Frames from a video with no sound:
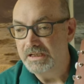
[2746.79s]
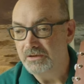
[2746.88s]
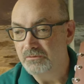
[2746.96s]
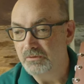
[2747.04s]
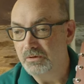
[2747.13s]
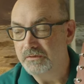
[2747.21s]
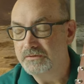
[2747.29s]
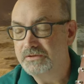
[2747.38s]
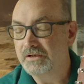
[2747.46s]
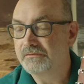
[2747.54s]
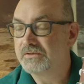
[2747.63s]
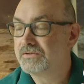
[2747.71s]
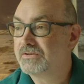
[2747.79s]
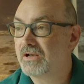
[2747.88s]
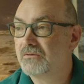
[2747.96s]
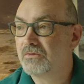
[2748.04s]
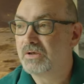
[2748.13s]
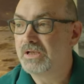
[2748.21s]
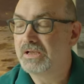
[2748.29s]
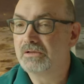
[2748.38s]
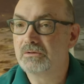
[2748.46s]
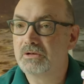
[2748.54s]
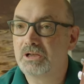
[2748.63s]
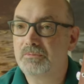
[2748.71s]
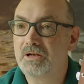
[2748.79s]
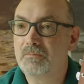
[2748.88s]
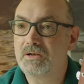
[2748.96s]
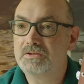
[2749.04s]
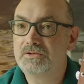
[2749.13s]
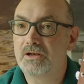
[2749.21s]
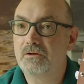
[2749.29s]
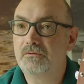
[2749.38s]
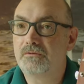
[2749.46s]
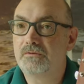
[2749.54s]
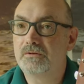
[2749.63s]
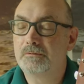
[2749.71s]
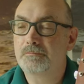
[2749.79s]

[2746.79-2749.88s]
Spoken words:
down the road of self-discovery and learning about myself.